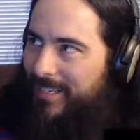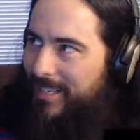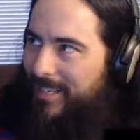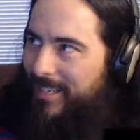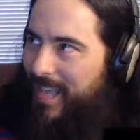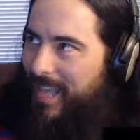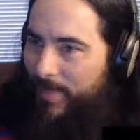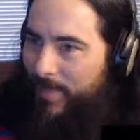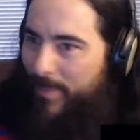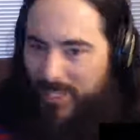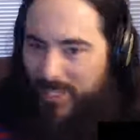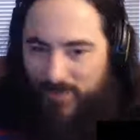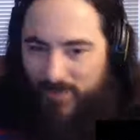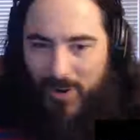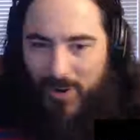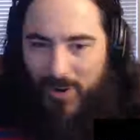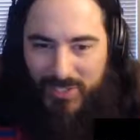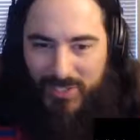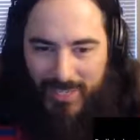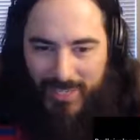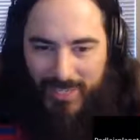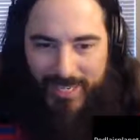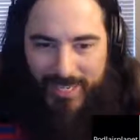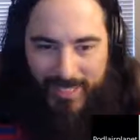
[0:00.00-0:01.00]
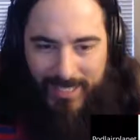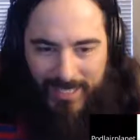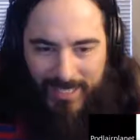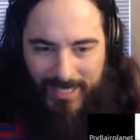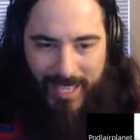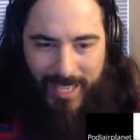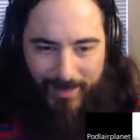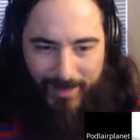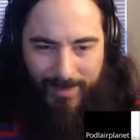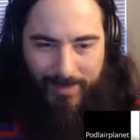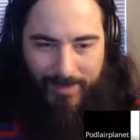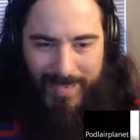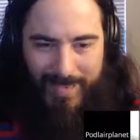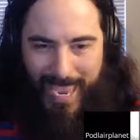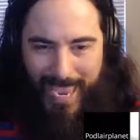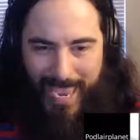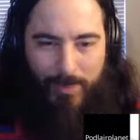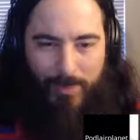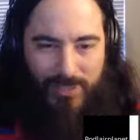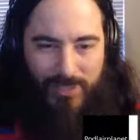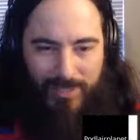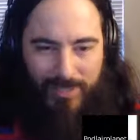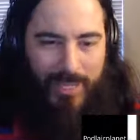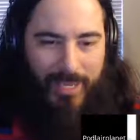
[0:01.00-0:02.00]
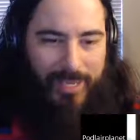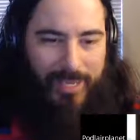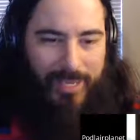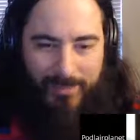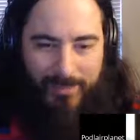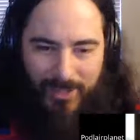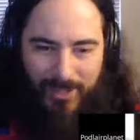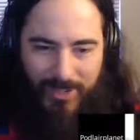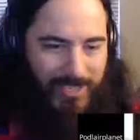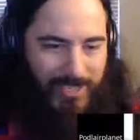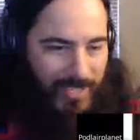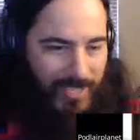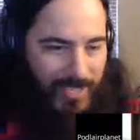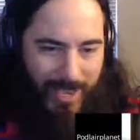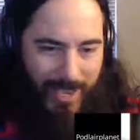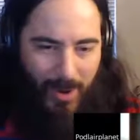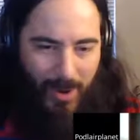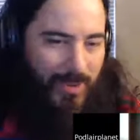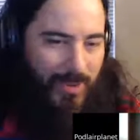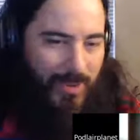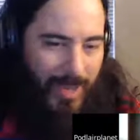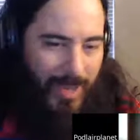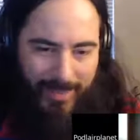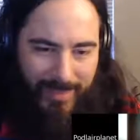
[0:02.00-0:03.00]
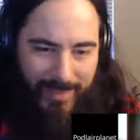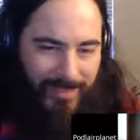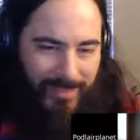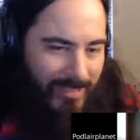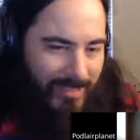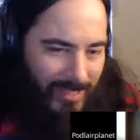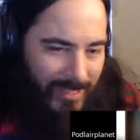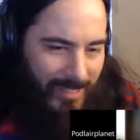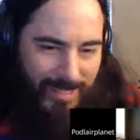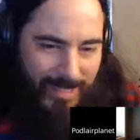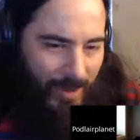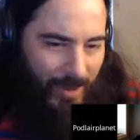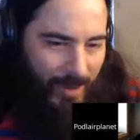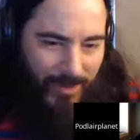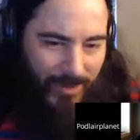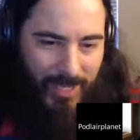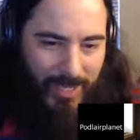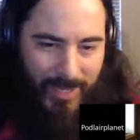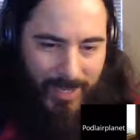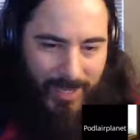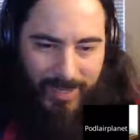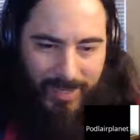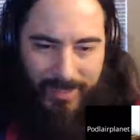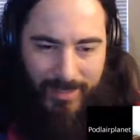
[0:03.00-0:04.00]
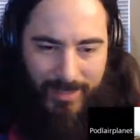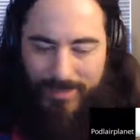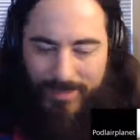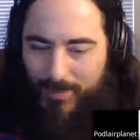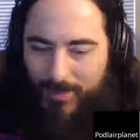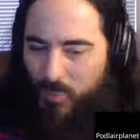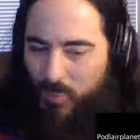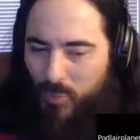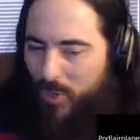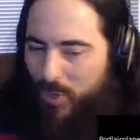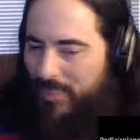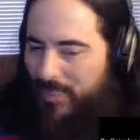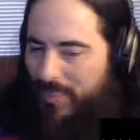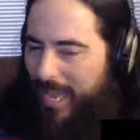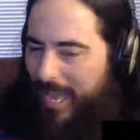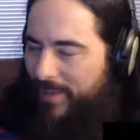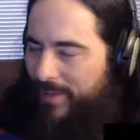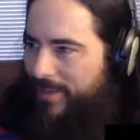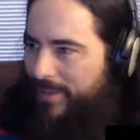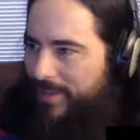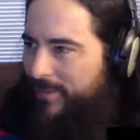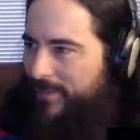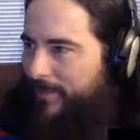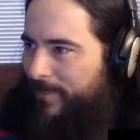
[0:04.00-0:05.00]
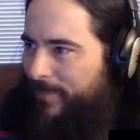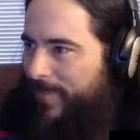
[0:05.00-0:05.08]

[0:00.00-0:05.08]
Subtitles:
I mean, as far as like being able to like say, okay, this conversation is worth having,